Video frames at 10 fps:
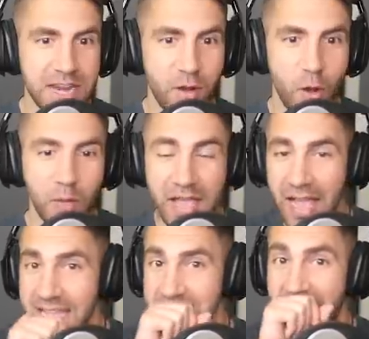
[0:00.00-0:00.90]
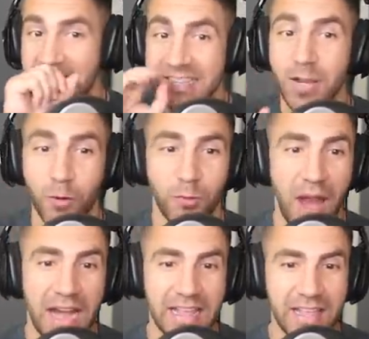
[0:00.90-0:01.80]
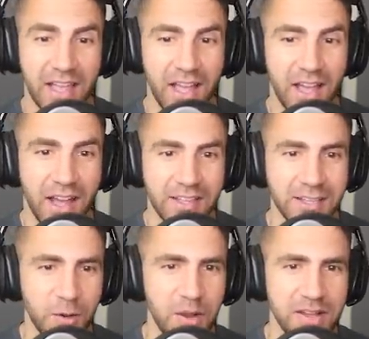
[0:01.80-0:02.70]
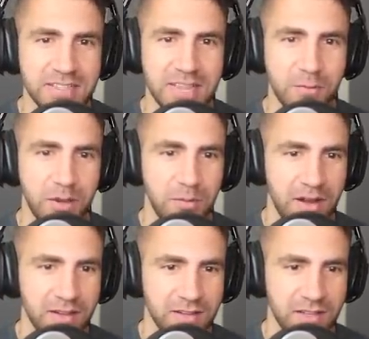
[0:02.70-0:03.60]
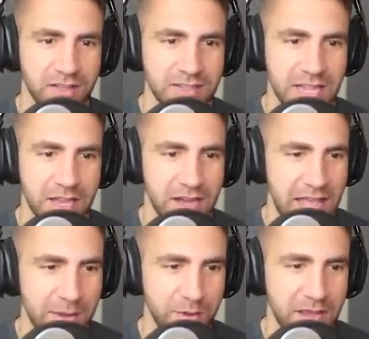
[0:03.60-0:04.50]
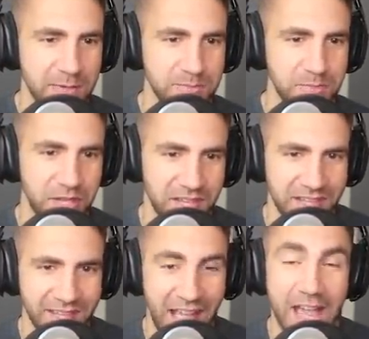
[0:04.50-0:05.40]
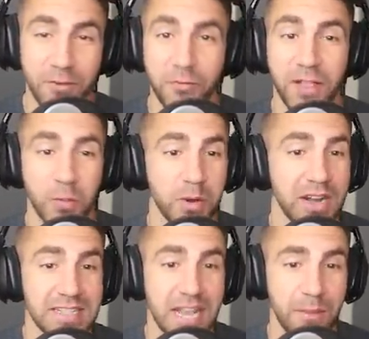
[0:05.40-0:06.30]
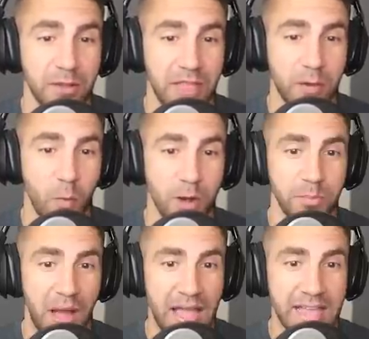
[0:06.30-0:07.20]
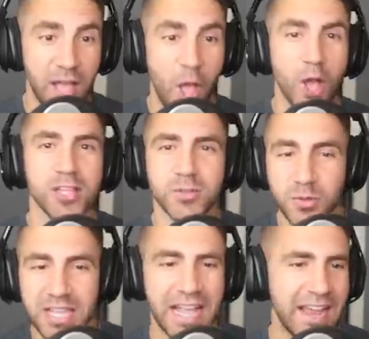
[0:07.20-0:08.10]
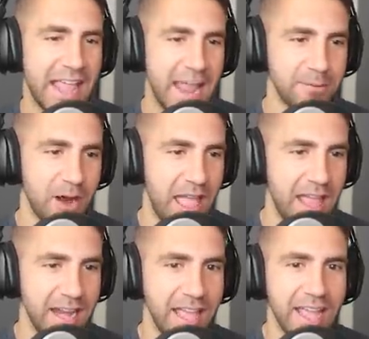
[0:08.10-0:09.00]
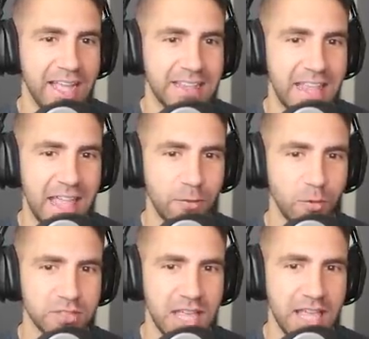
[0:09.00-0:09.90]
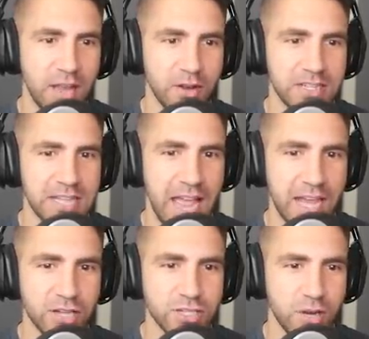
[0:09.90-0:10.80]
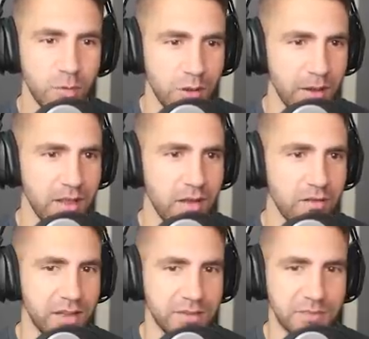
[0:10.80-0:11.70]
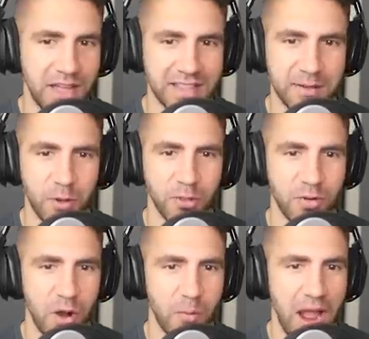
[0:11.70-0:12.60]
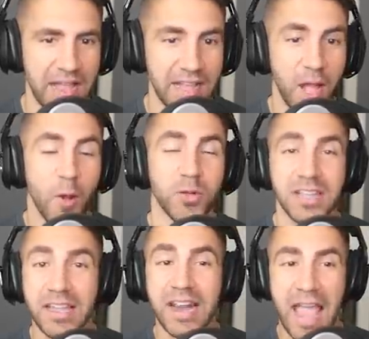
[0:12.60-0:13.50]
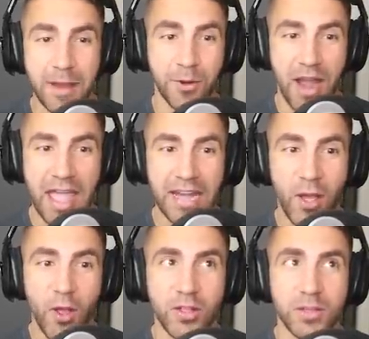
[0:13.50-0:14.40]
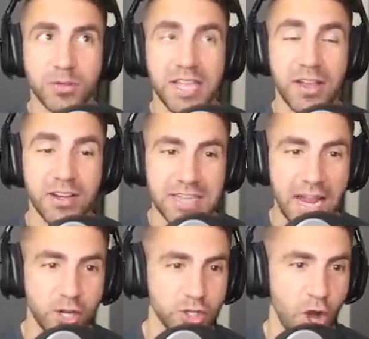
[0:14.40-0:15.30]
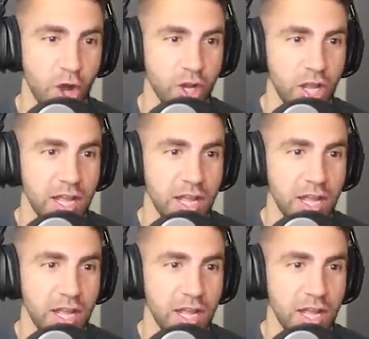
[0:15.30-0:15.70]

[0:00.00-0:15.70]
now. Okay, guys, I think we're ready. You know how I said we wanted to take out a hammerhead? I have a feeling we're gonna take him out in like one bite. So we'll take out a hammerhead, then we'll take out a tiger shark. Where am I going? I think I'm going the wrong way. We'll take out a hammerhead, then we'll take out a tiger shark,